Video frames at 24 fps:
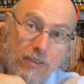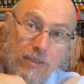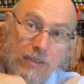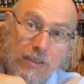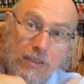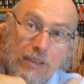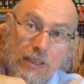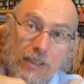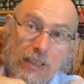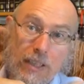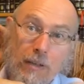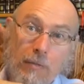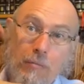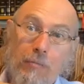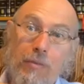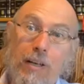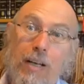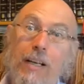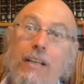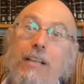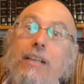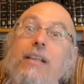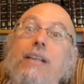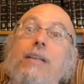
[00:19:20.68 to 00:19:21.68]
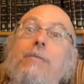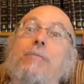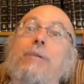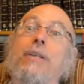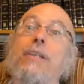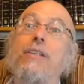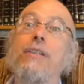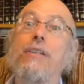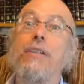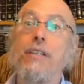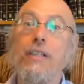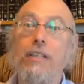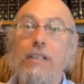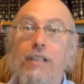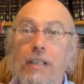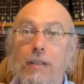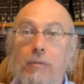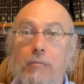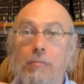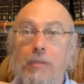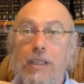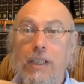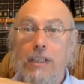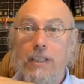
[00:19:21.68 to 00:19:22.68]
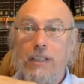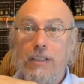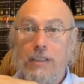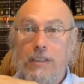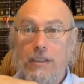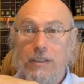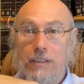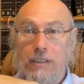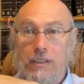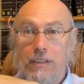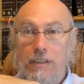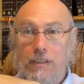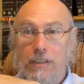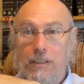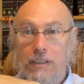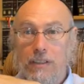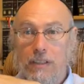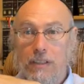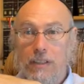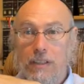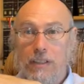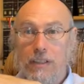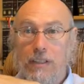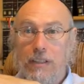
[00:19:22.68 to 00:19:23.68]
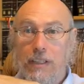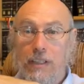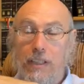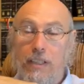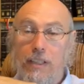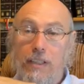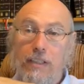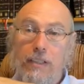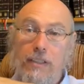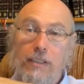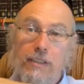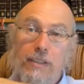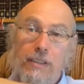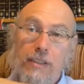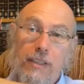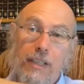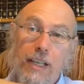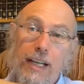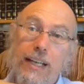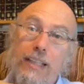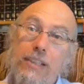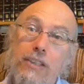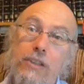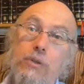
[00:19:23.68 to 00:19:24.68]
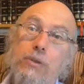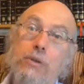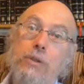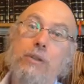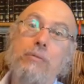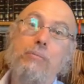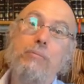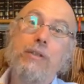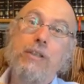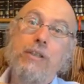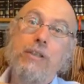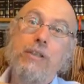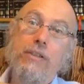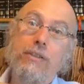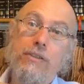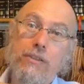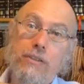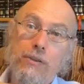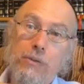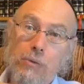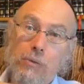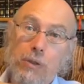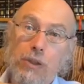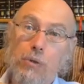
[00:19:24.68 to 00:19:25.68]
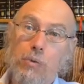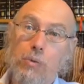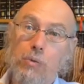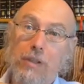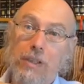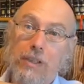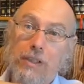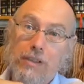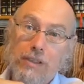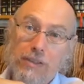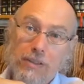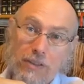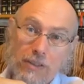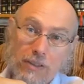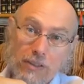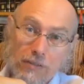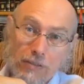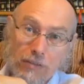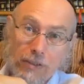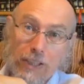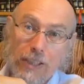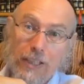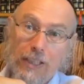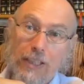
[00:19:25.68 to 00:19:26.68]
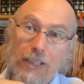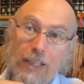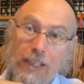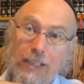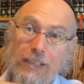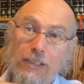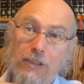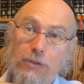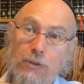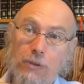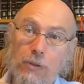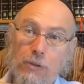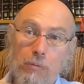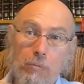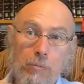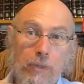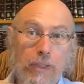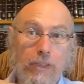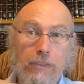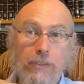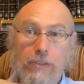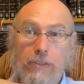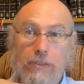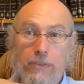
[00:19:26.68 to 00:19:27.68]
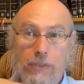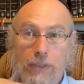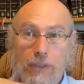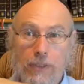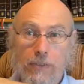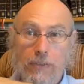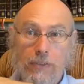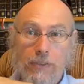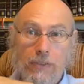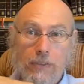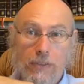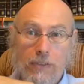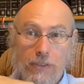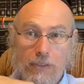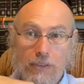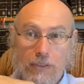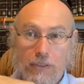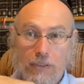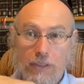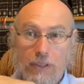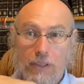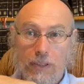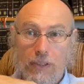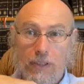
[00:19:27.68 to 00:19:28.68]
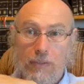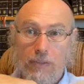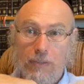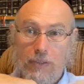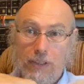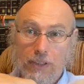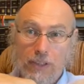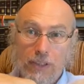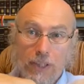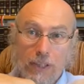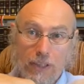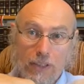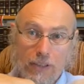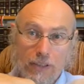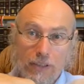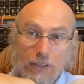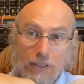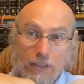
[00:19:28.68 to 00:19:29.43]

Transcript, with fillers: And the Kima that apparently they mean is the asteroid belt. Which one? There's three asteroid belts around um, the sun.